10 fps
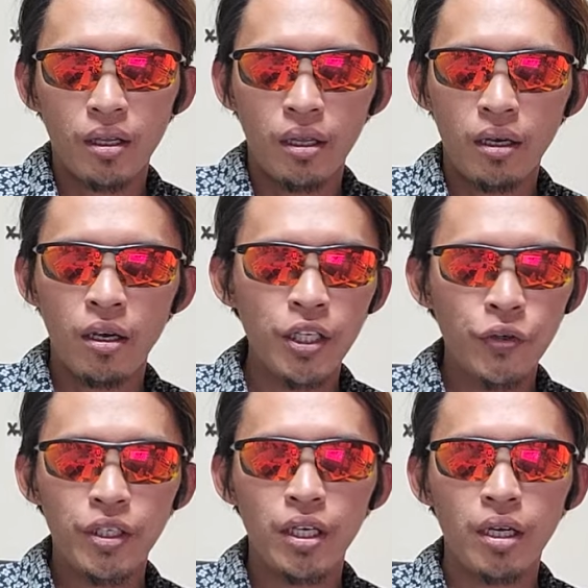the
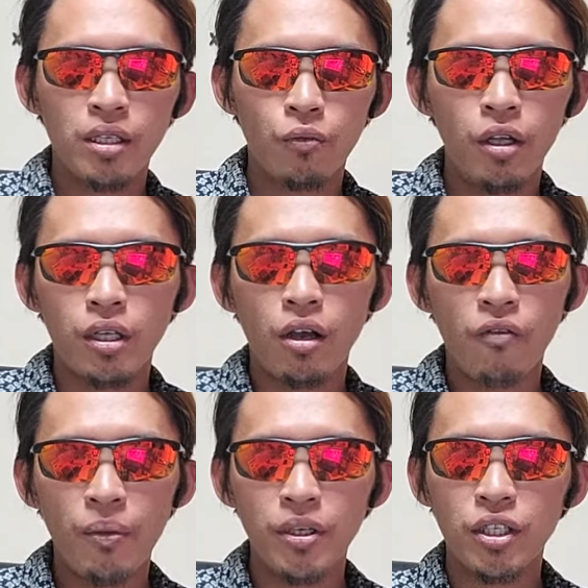country just the
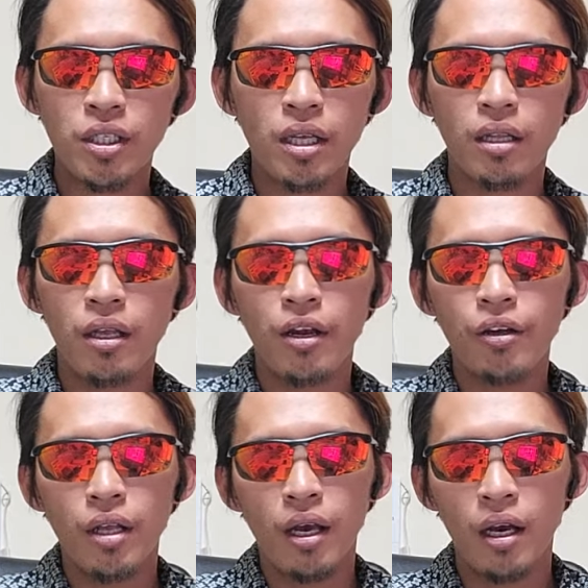government just
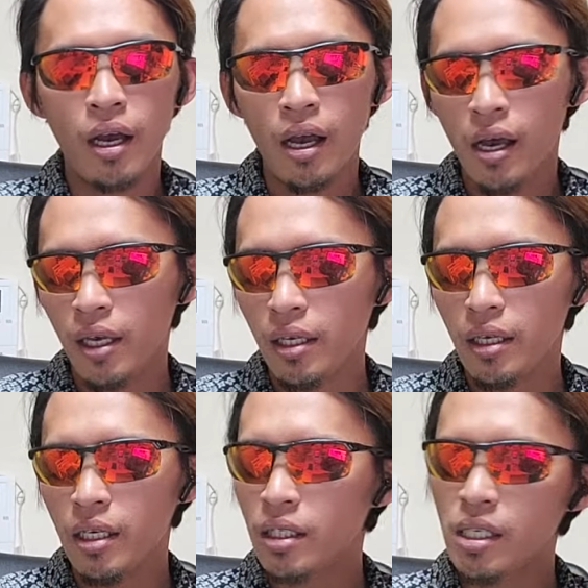declared
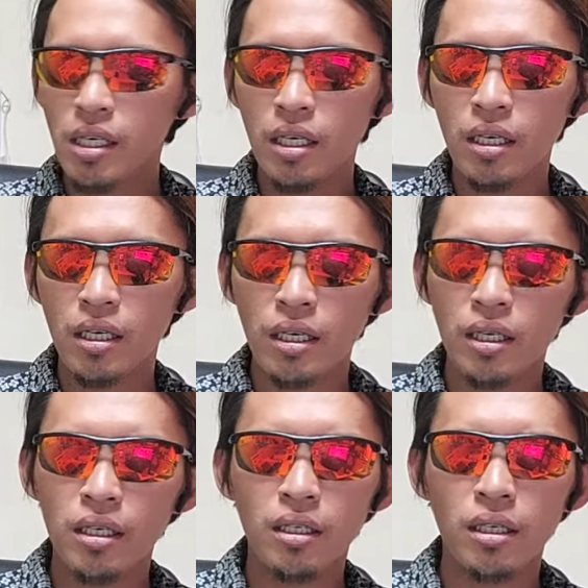EC